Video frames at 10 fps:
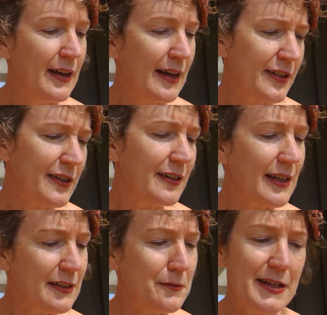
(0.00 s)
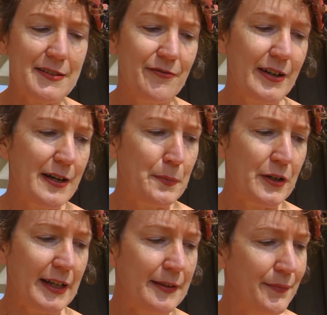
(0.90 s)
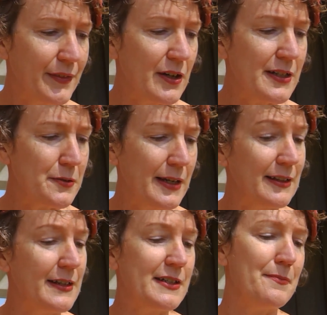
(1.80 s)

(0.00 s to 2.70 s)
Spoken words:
Other girl, Eloise, very pretty. Going to England